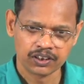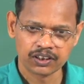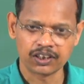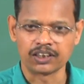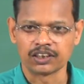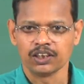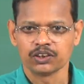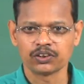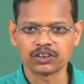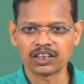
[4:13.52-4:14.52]
Correct.
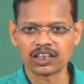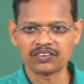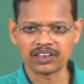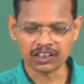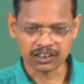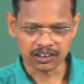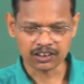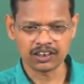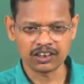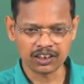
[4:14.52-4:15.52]
So, you can
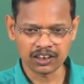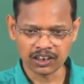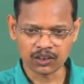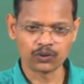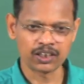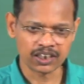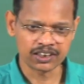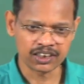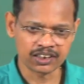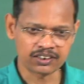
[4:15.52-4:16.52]
have the coding
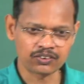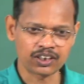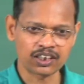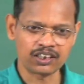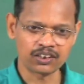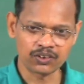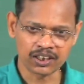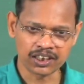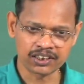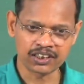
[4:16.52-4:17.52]
regions, you can get
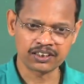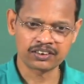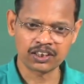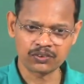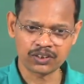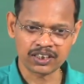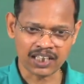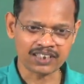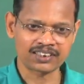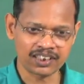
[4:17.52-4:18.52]
uncoding regions, and you can
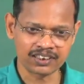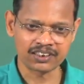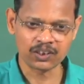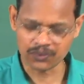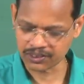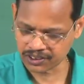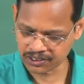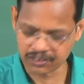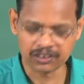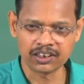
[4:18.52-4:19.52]
translate the
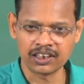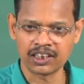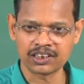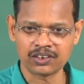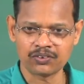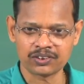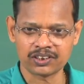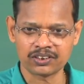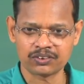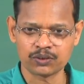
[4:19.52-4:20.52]
sequences, the DNA sequences to